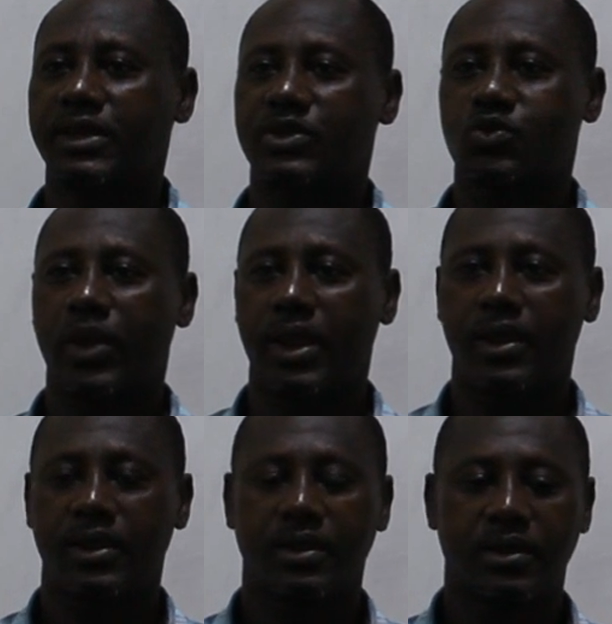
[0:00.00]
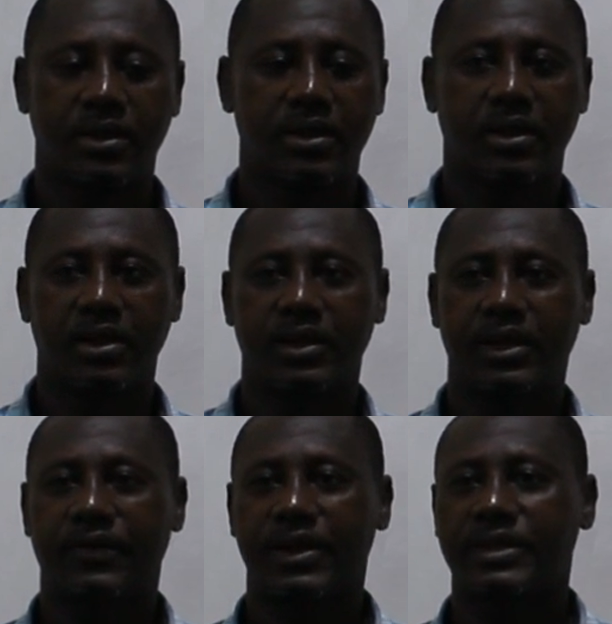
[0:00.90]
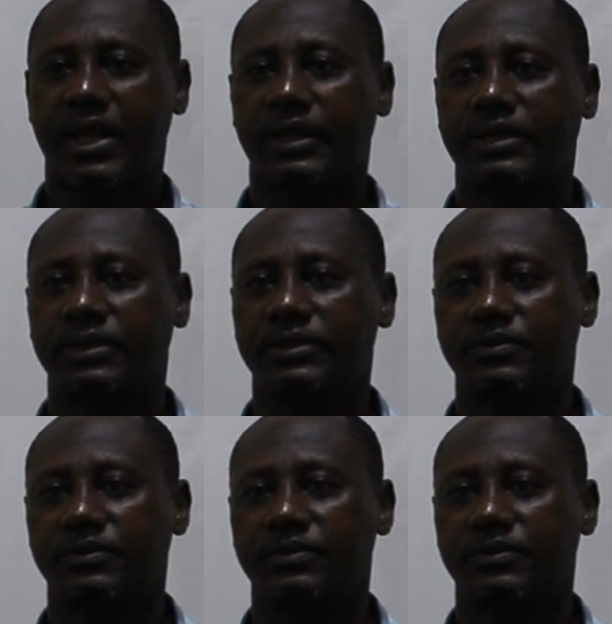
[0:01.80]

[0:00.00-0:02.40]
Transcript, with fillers: the square, the rectangle,